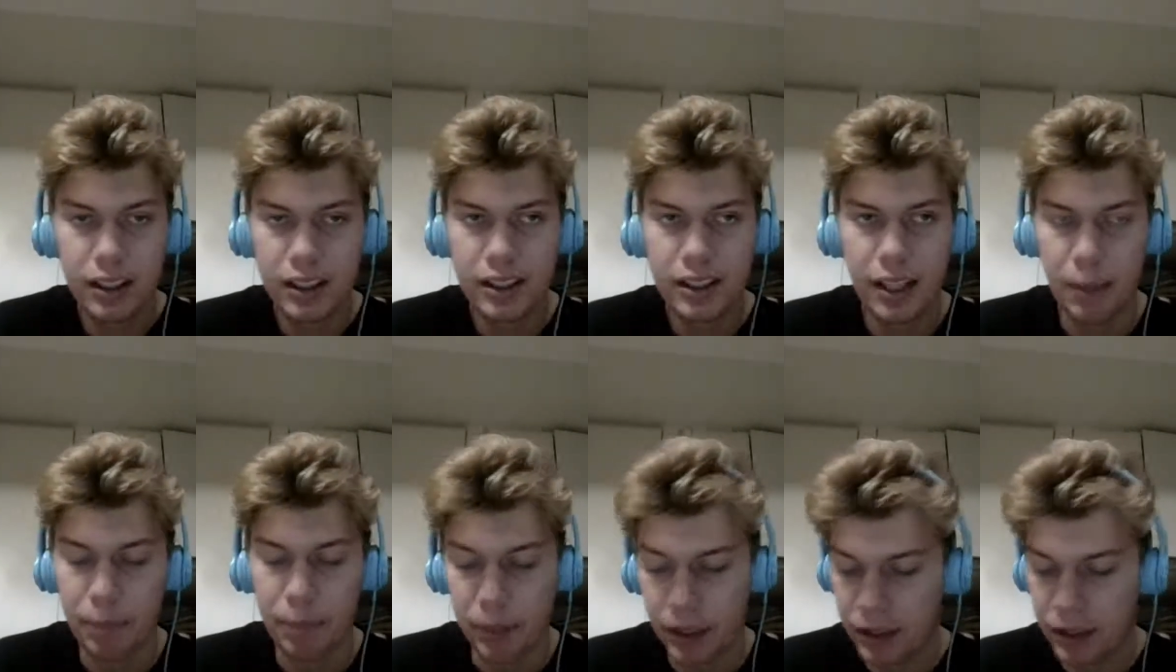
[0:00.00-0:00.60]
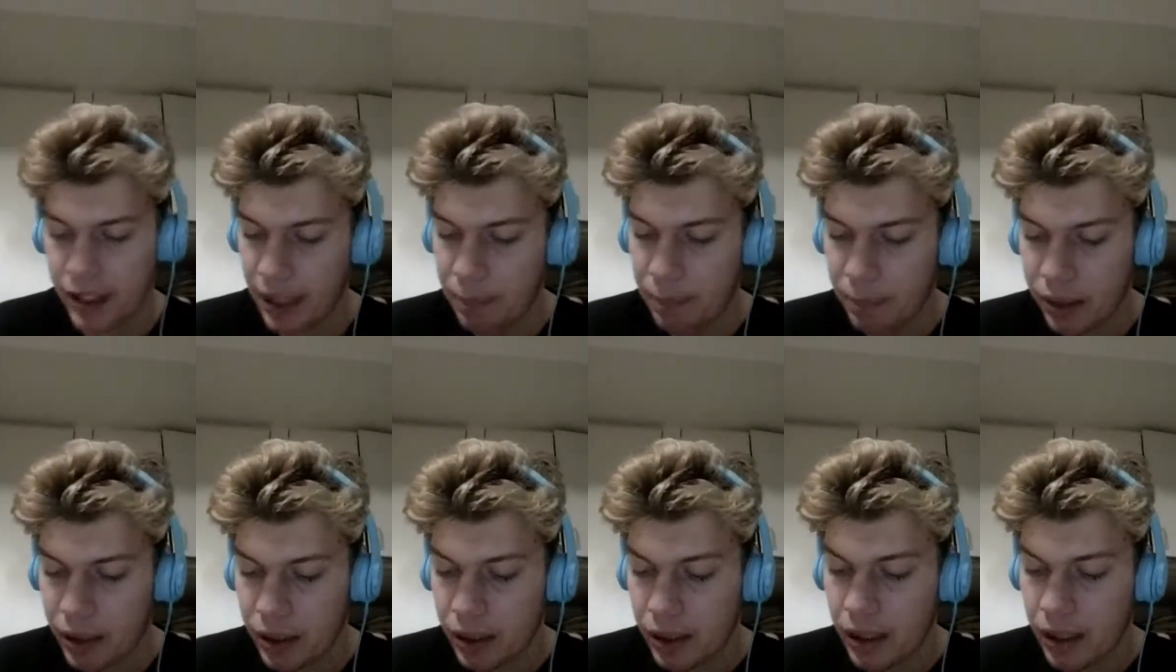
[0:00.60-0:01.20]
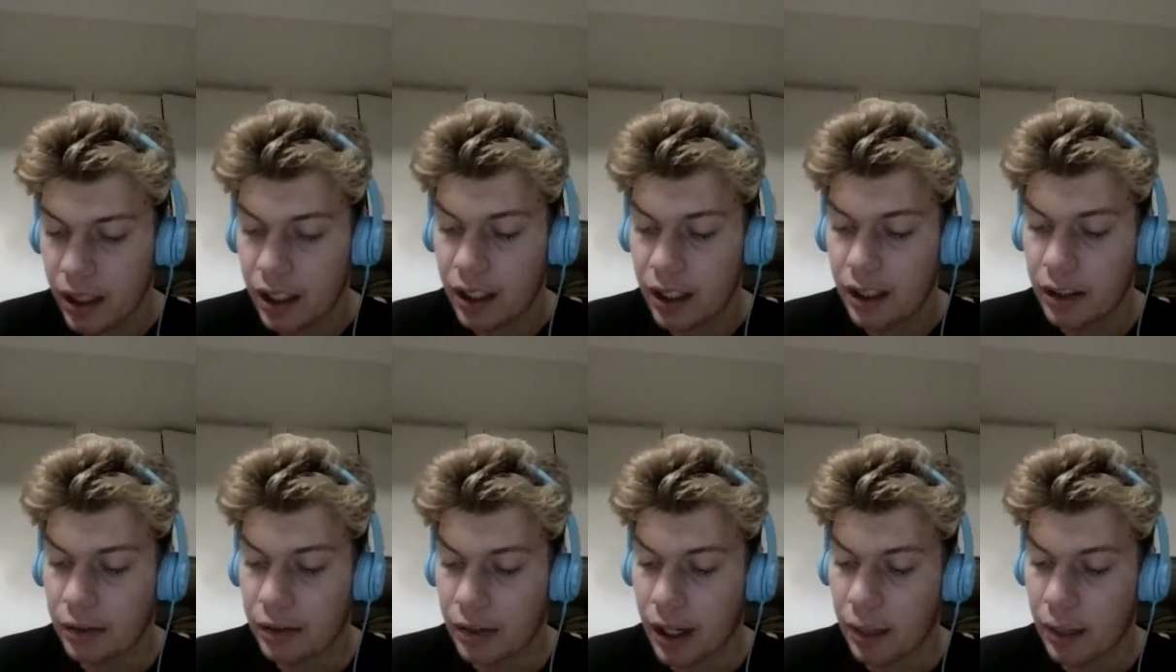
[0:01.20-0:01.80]
Temper, temper.
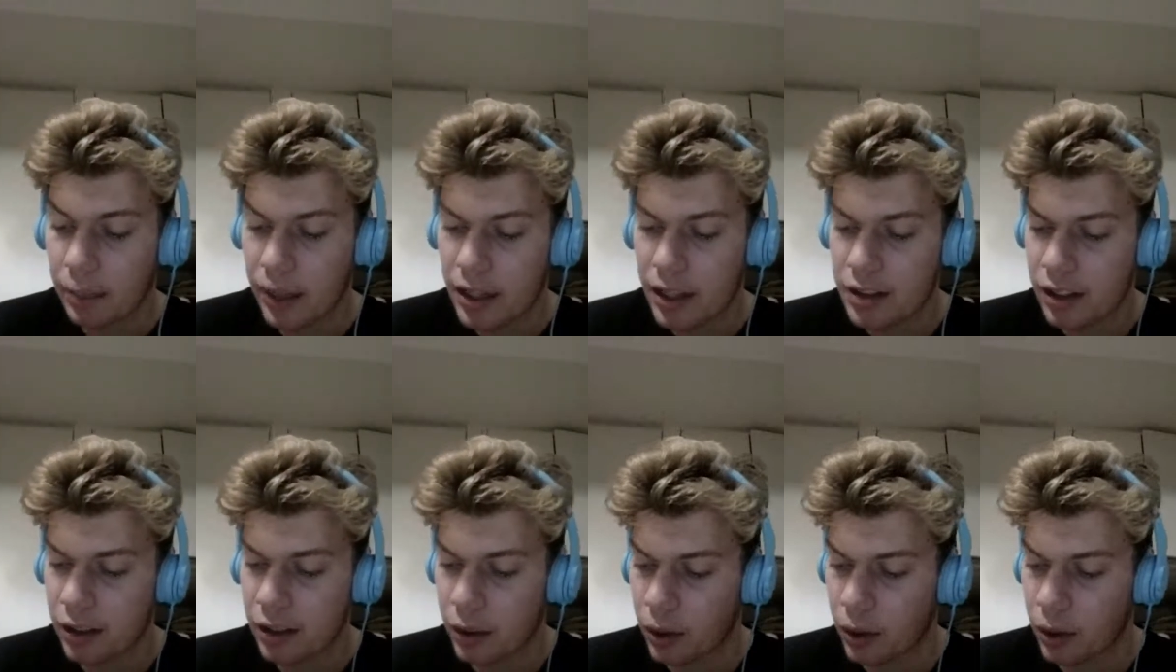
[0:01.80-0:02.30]
The rampaging